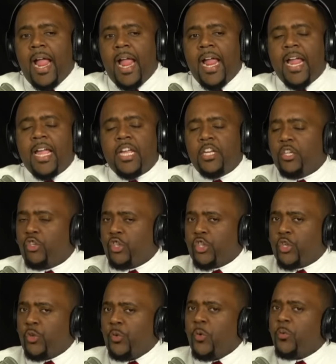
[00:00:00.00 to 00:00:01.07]
And
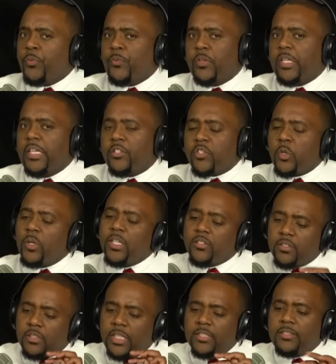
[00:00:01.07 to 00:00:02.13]
truthfully, so
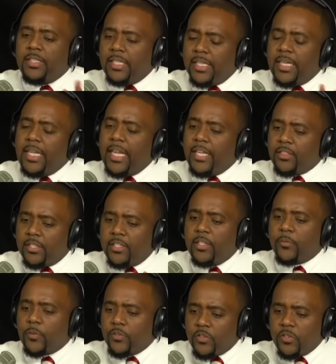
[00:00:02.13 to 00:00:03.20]
let's delineate the
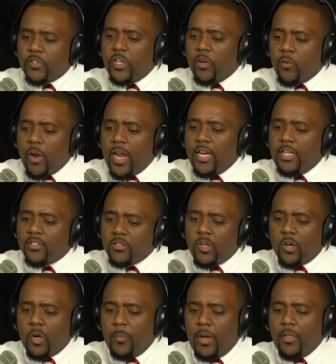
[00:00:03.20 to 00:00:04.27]
differences here, right? Let's
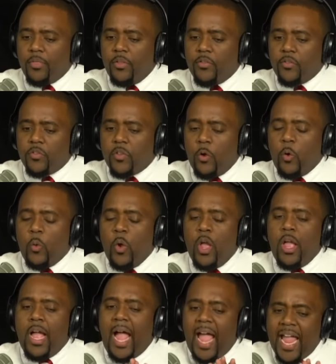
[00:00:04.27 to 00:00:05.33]
talk about this. So
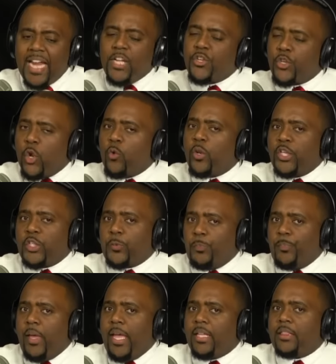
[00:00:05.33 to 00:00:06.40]
I don't
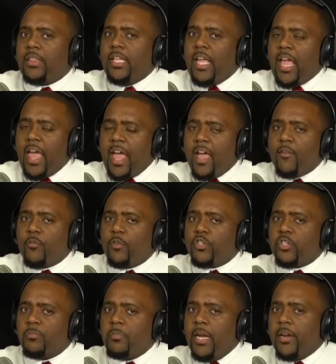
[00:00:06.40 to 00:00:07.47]
expect the
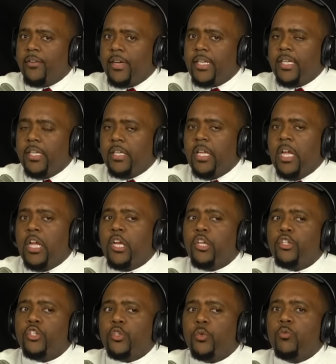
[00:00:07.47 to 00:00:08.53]
average American
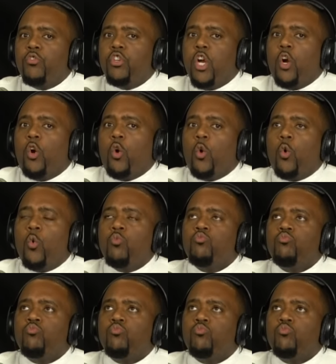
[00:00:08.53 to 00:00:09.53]
to know